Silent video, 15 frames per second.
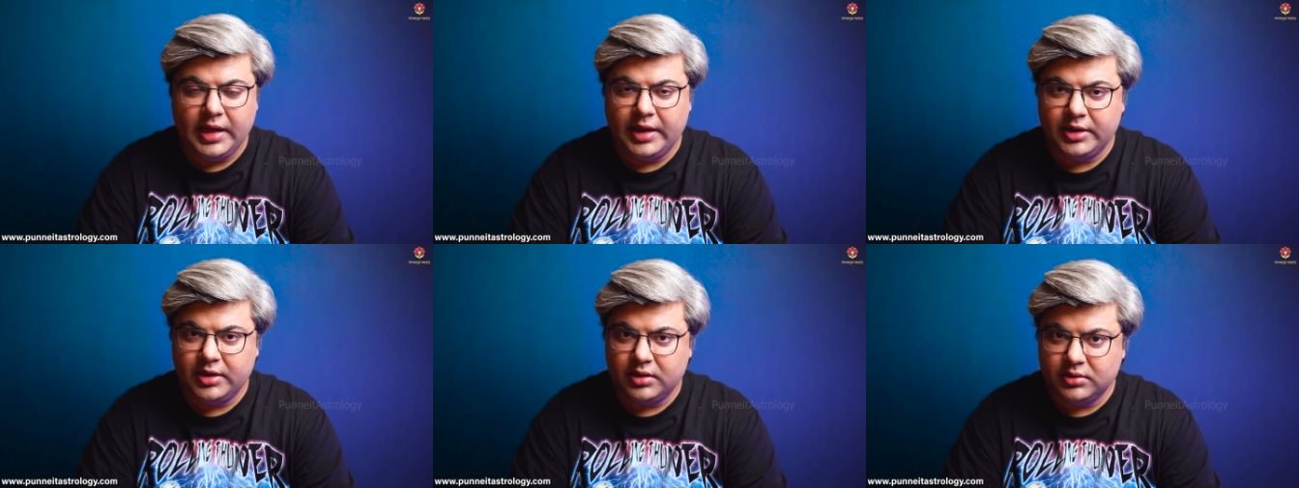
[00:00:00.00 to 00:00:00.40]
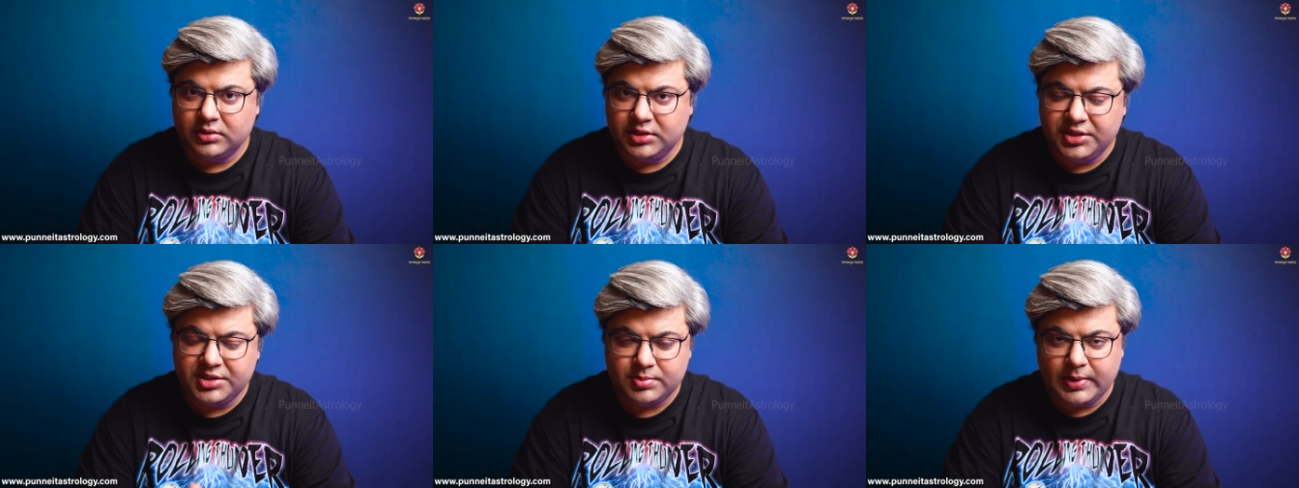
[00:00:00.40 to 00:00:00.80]
and
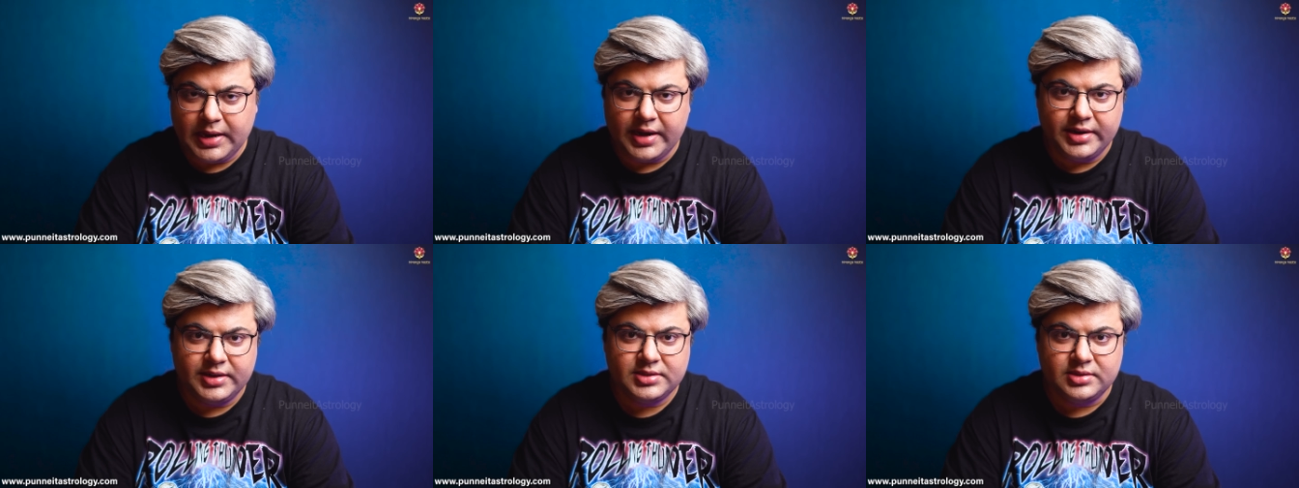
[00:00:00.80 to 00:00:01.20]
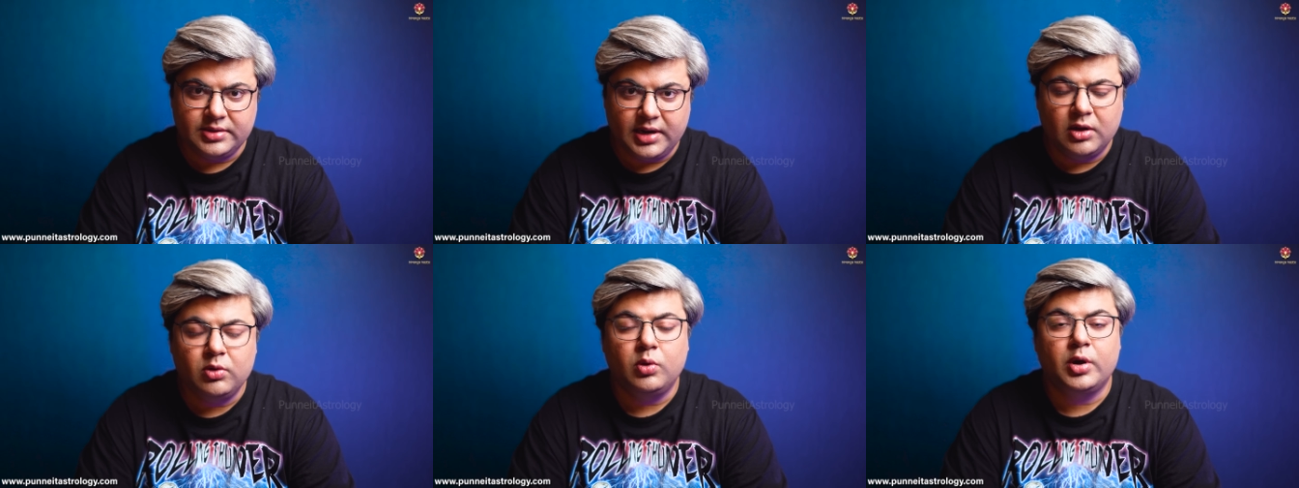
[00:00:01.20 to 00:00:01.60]
these planets,
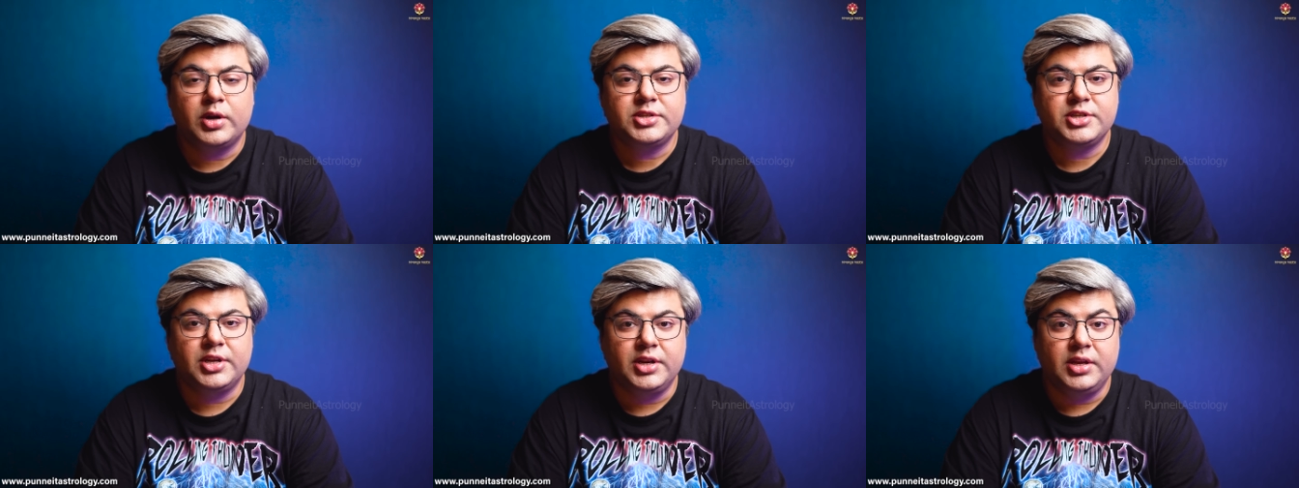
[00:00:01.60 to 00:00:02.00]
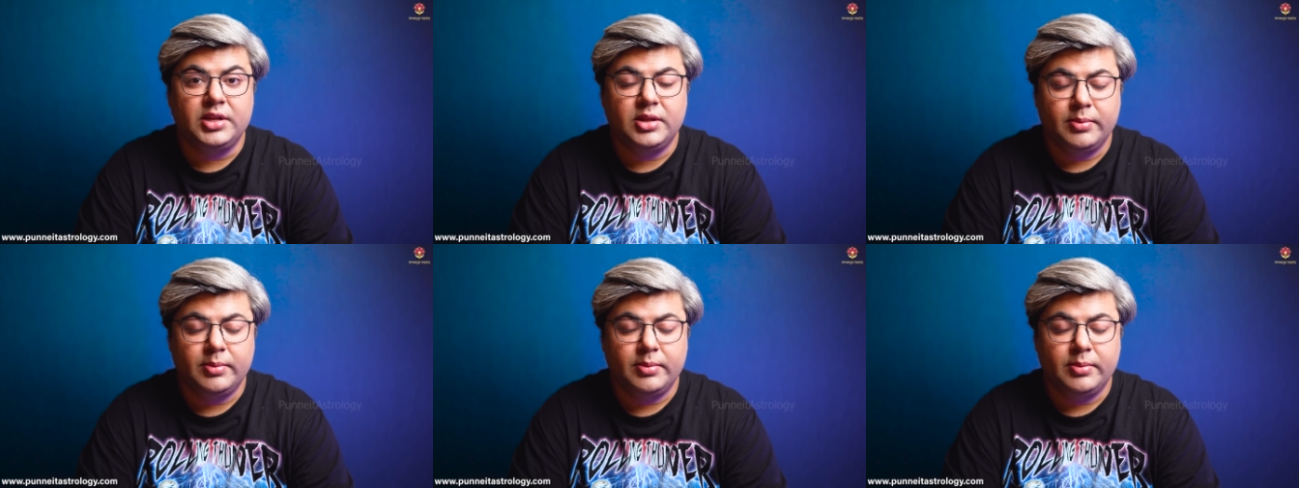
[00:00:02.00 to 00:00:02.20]
Rahu or Shani,